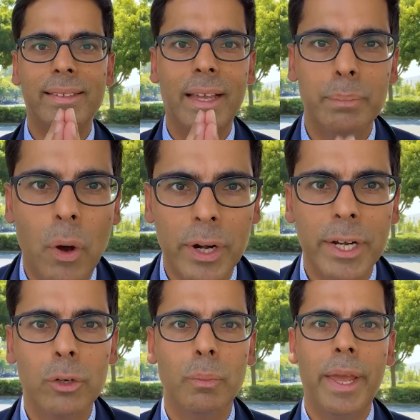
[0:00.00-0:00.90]
it is
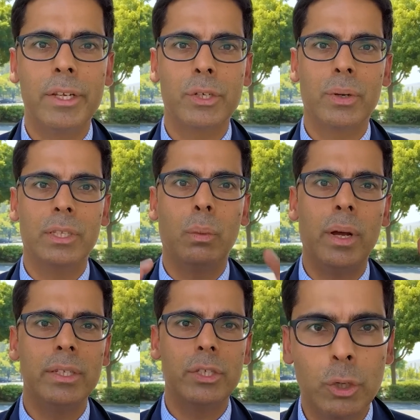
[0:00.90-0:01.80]
important to make sure the
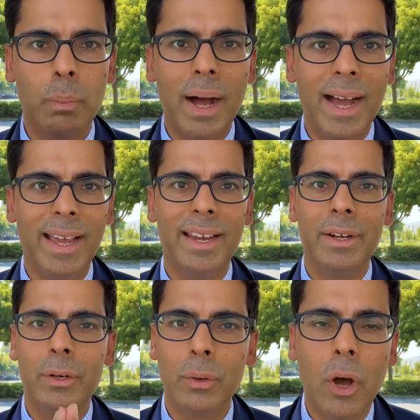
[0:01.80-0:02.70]
ones you buy
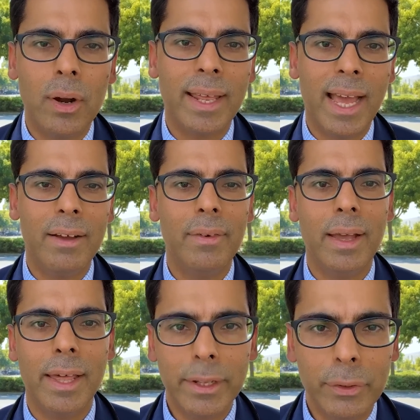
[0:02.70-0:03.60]
do not have
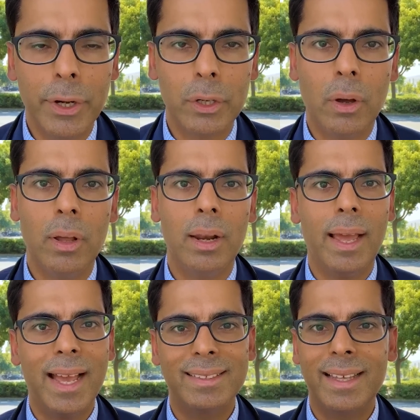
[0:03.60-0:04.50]

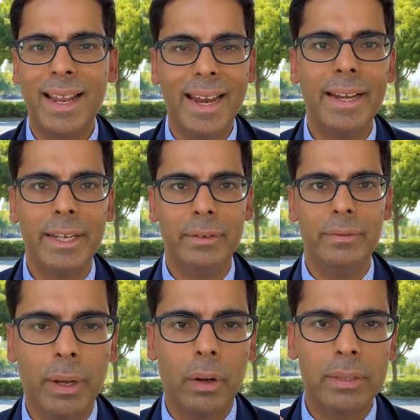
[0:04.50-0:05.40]
erythritol as an additive,
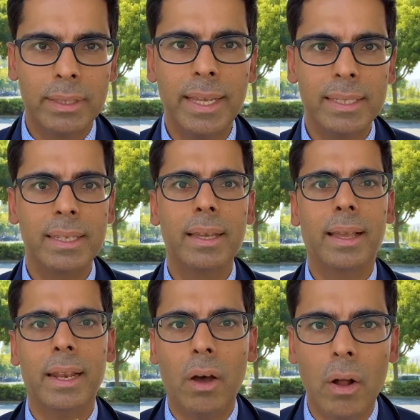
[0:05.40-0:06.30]
because this
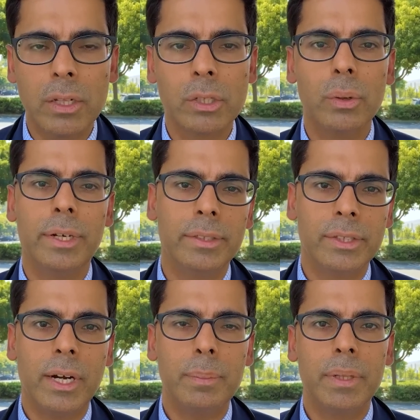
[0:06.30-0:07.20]
can also
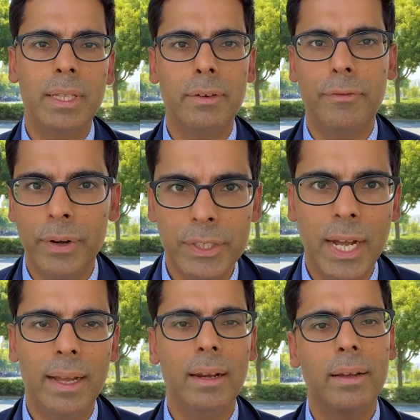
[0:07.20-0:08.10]
disrupt the
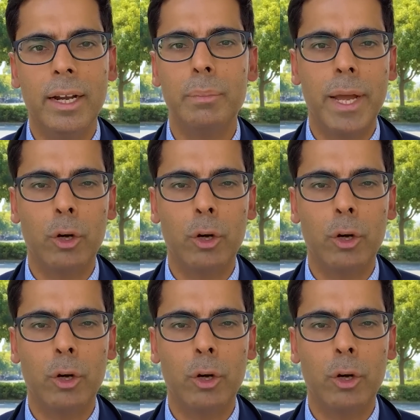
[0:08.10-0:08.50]
fragile gut